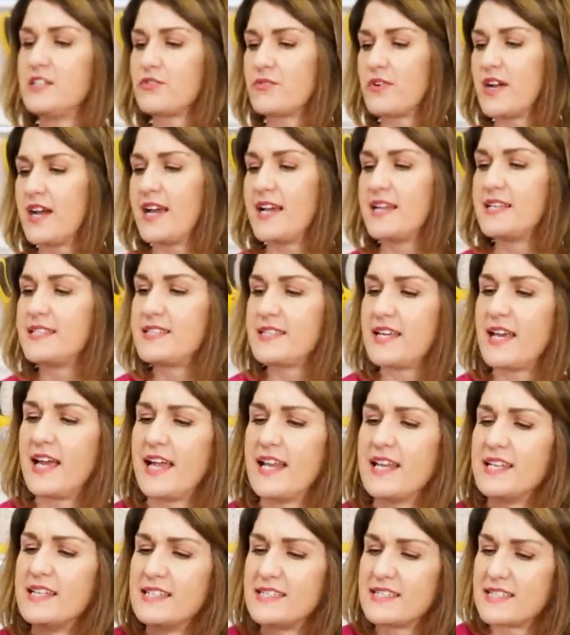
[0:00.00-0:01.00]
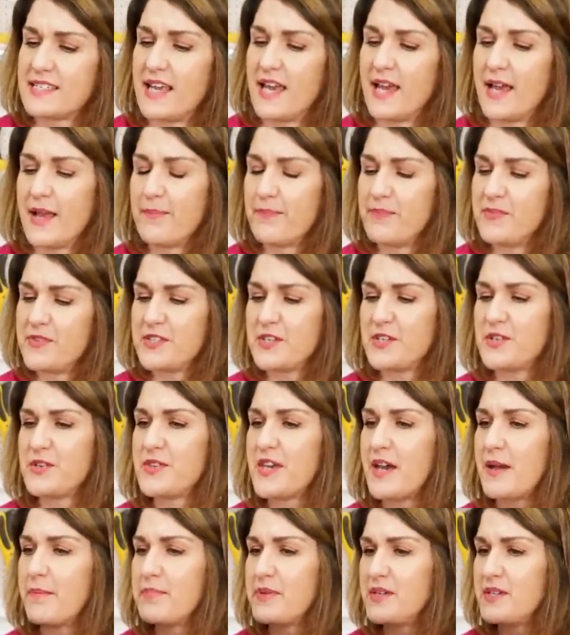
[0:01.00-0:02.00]
dress and do
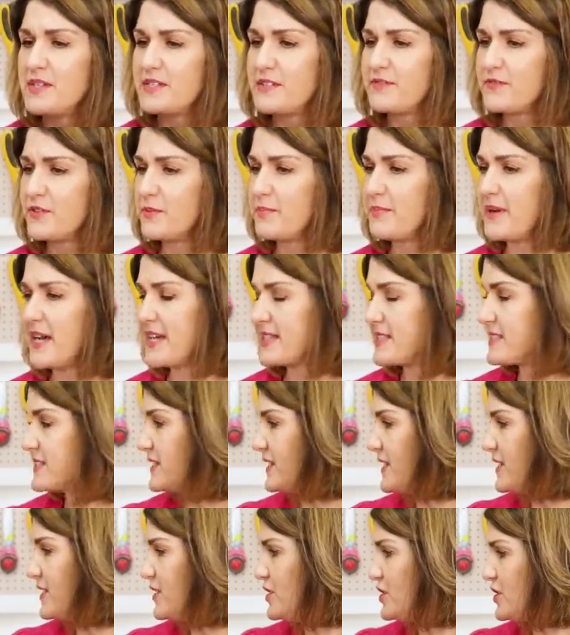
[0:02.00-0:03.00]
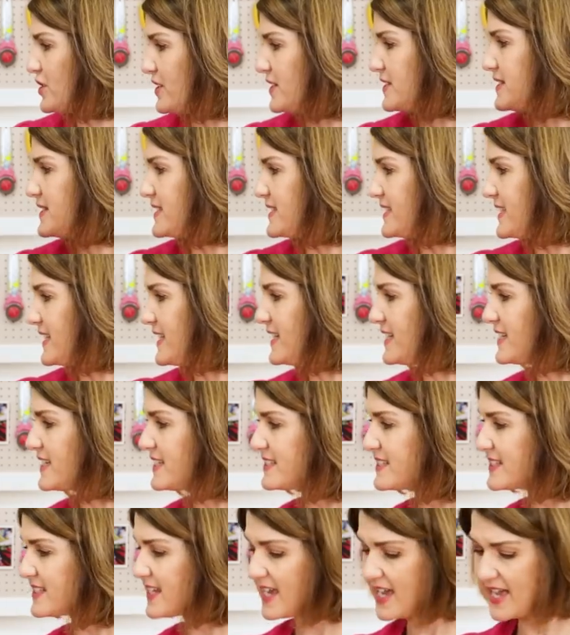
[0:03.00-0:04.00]
that beautiful pattern
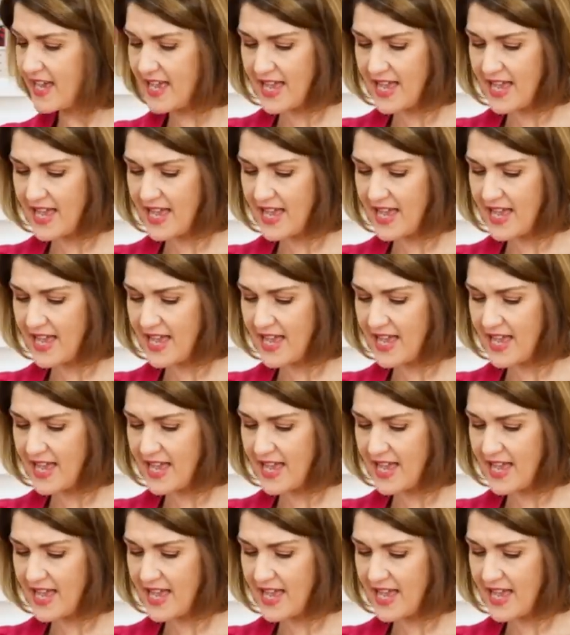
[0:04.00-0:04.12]
justice.